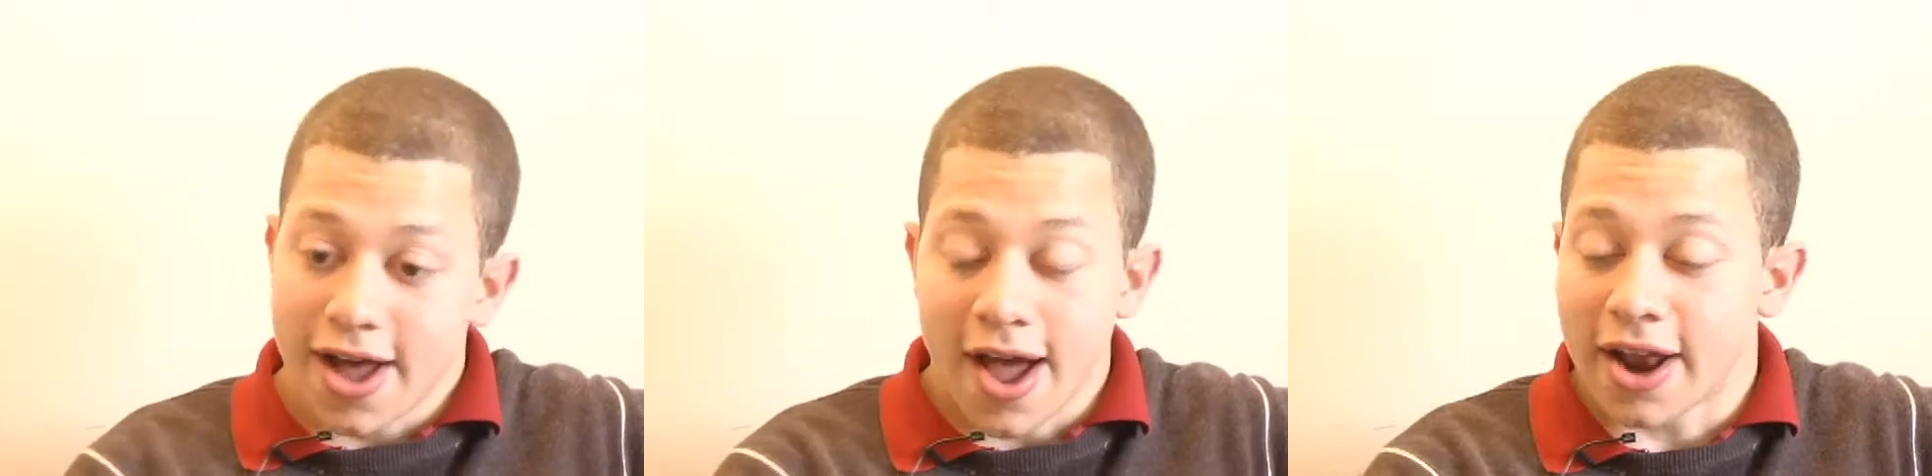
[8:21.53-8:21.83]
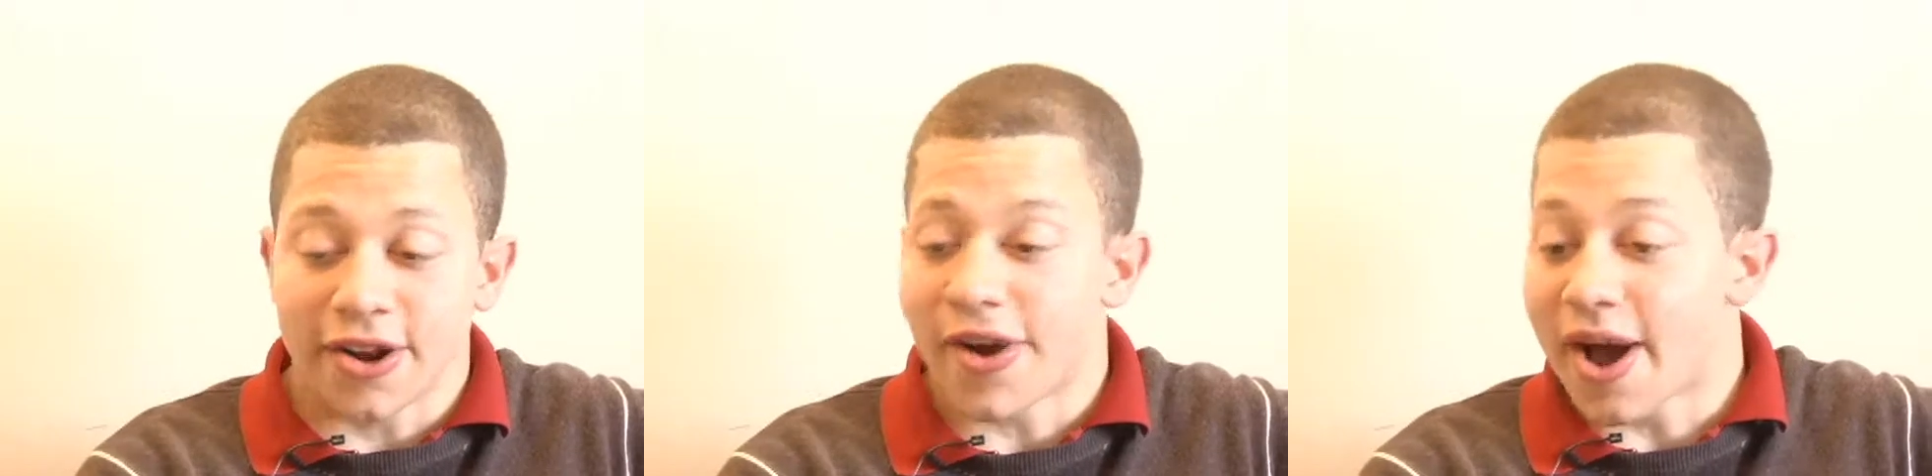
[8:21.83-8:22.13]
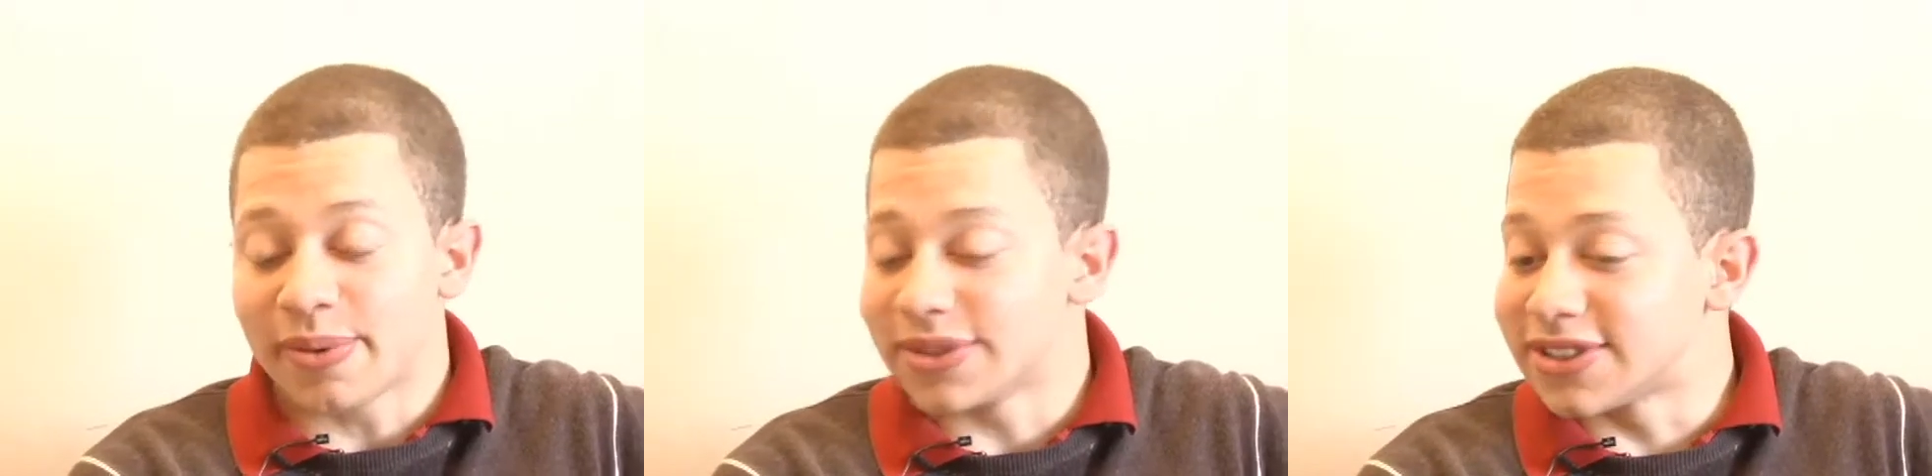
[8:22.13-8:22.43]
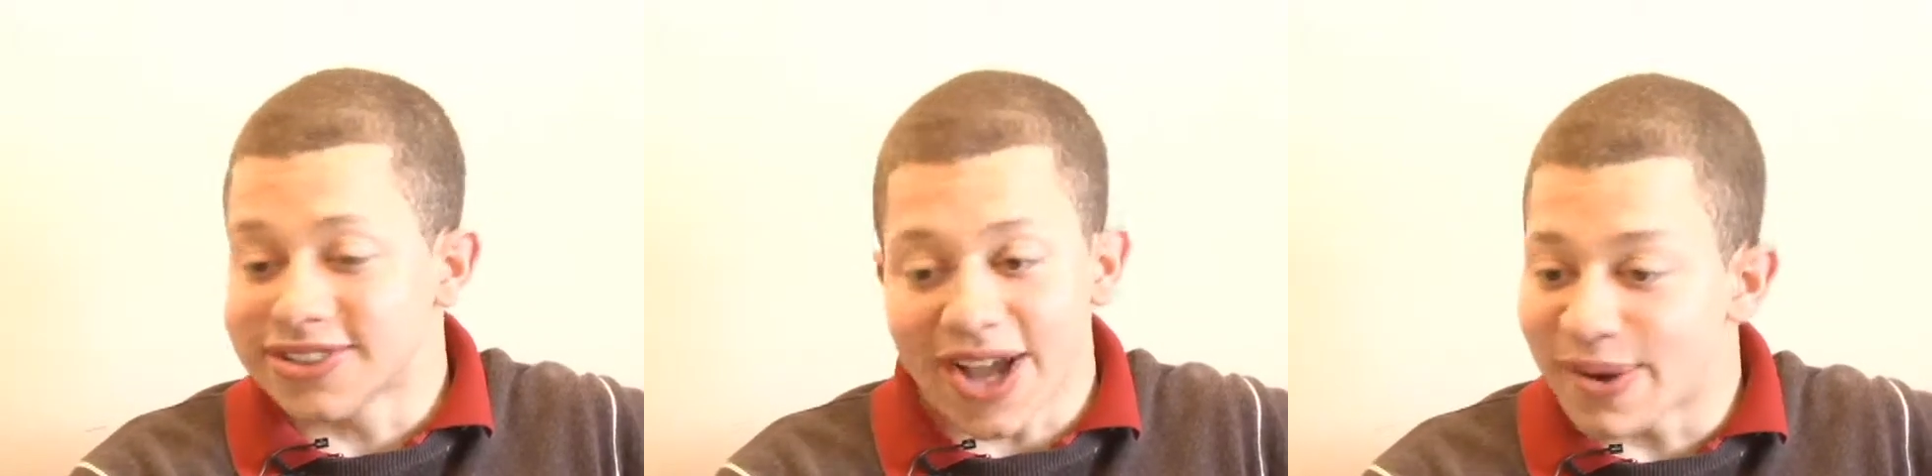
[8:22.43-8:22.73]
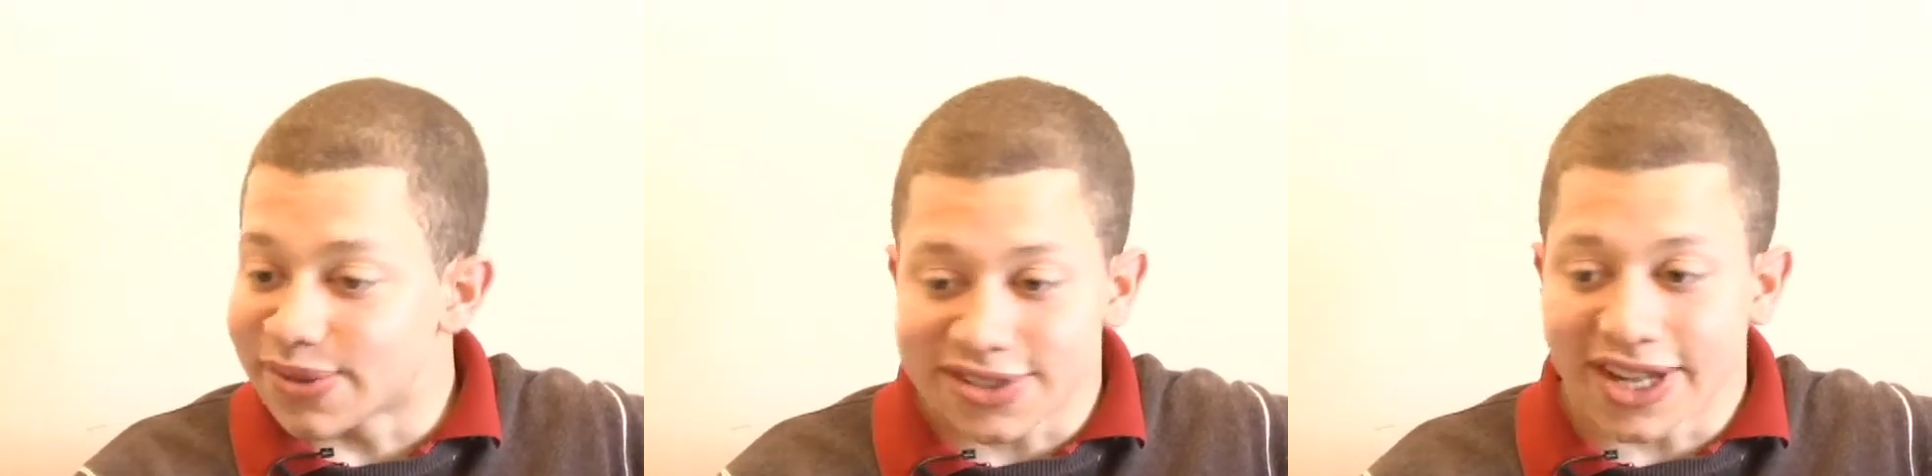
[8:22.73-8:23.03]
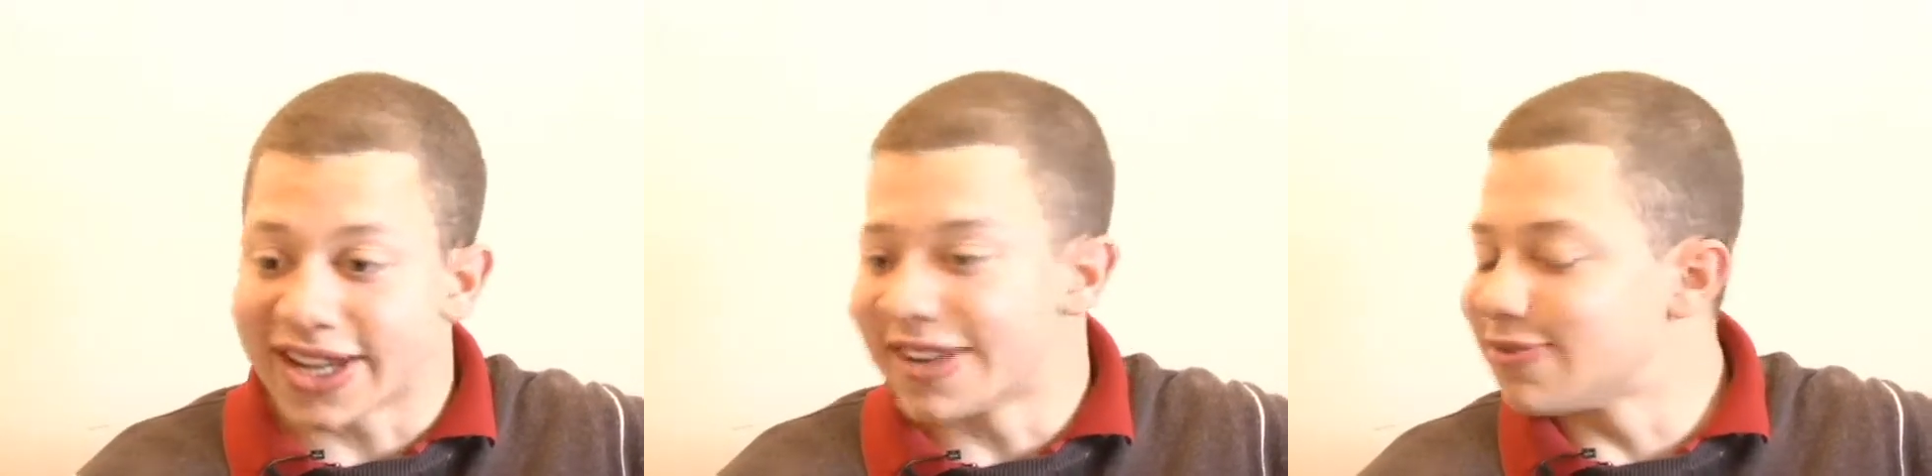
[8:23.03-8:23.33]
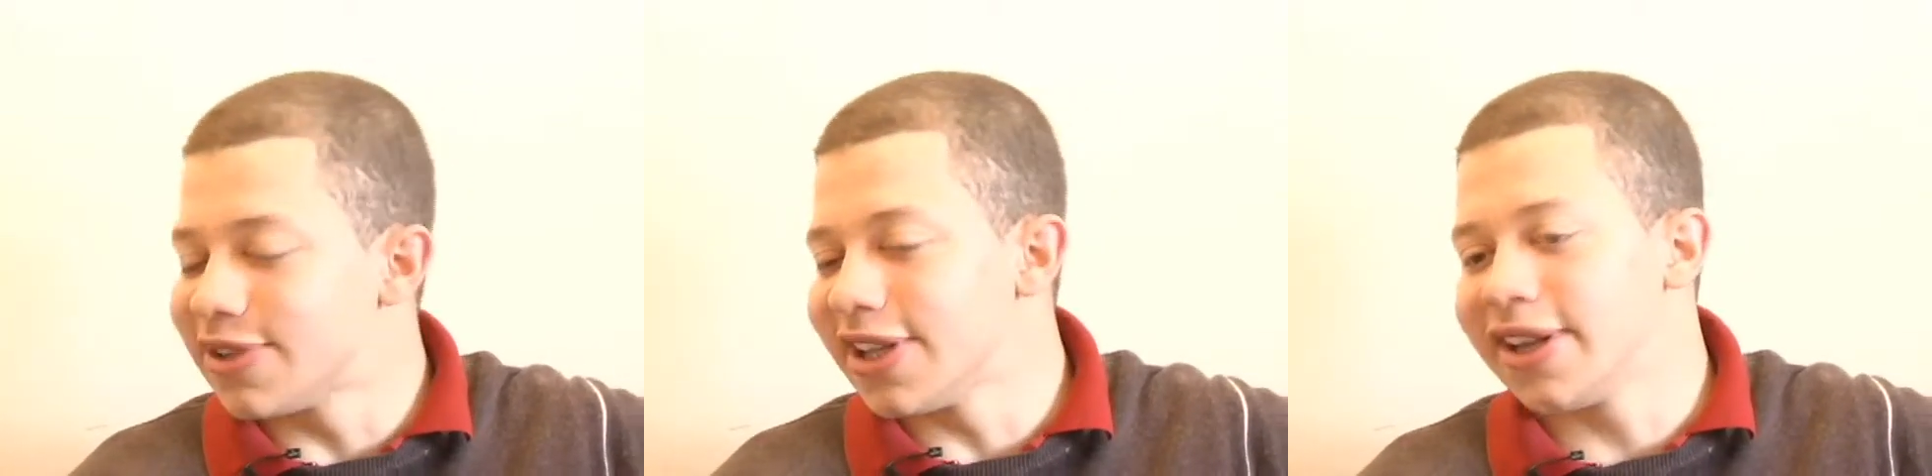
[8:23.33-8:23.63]
I don't know. I was like
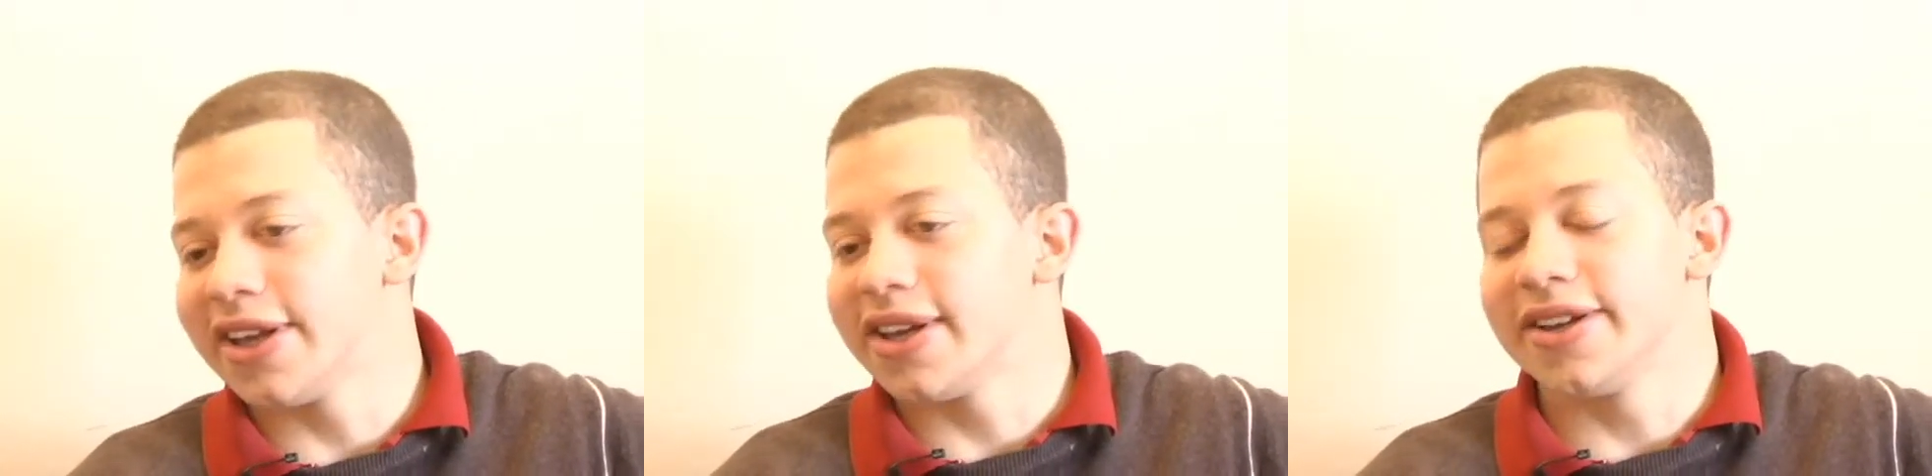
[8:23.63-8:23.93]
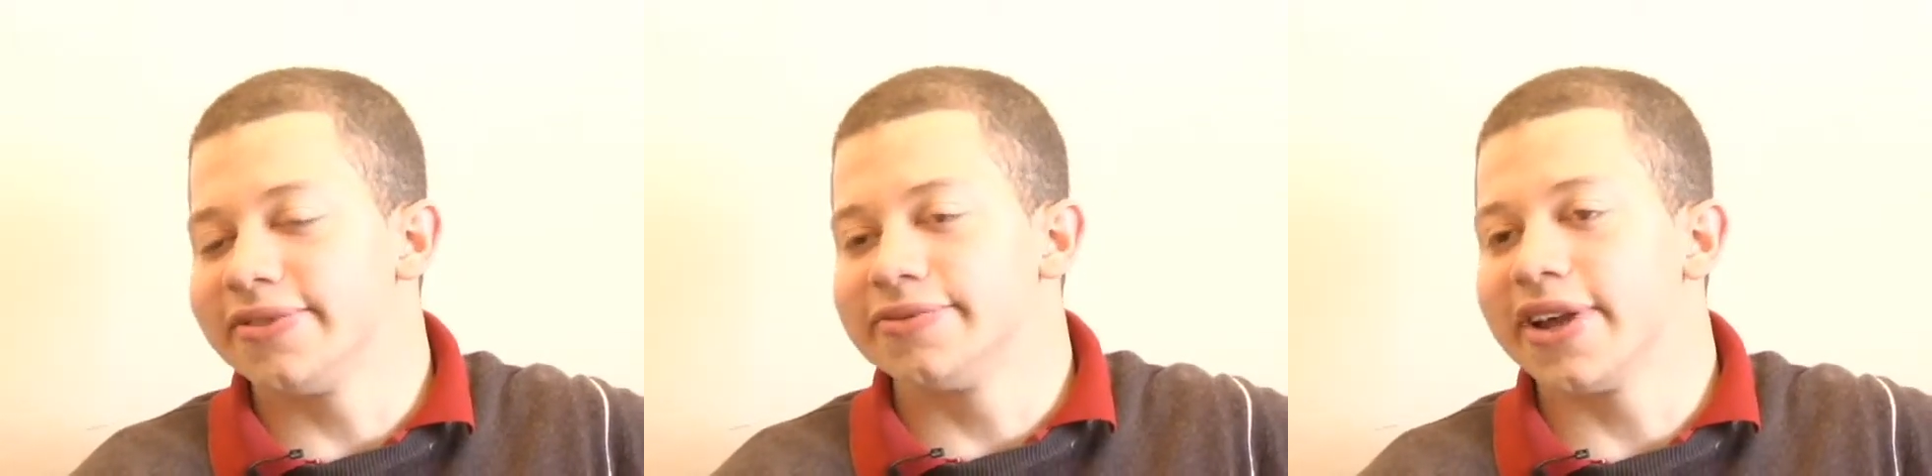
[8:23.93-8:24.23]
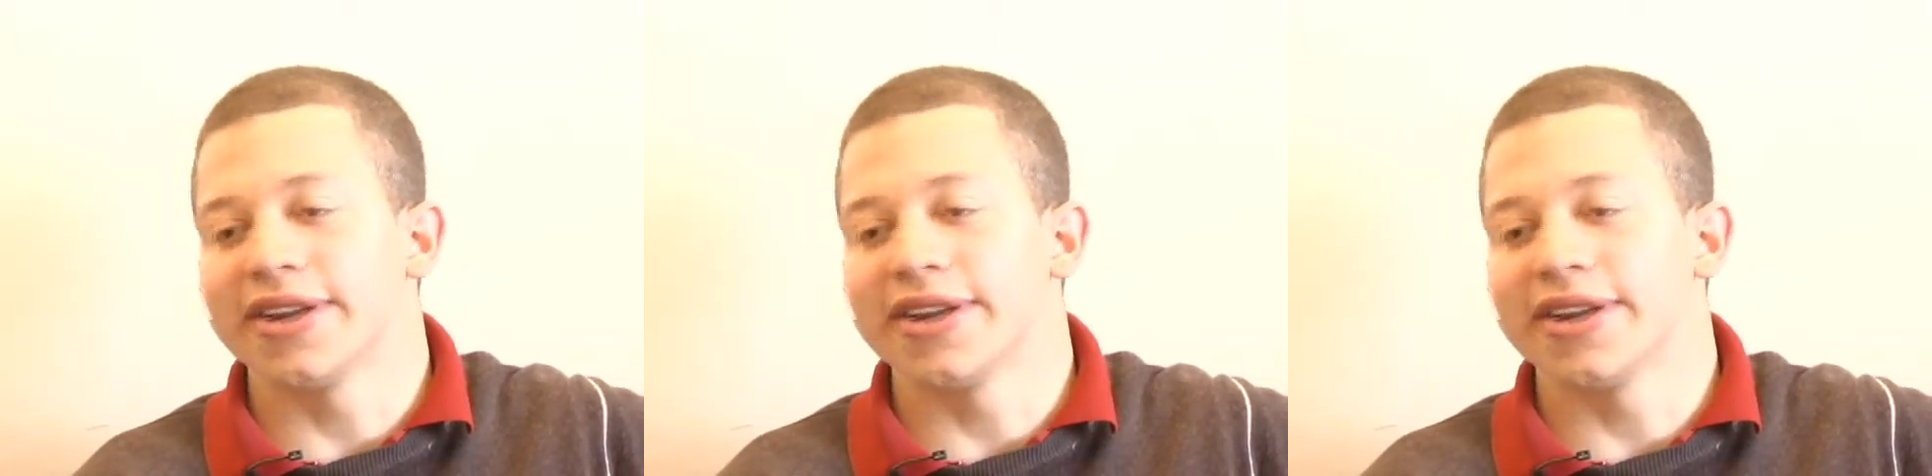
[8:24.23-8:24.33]
completely.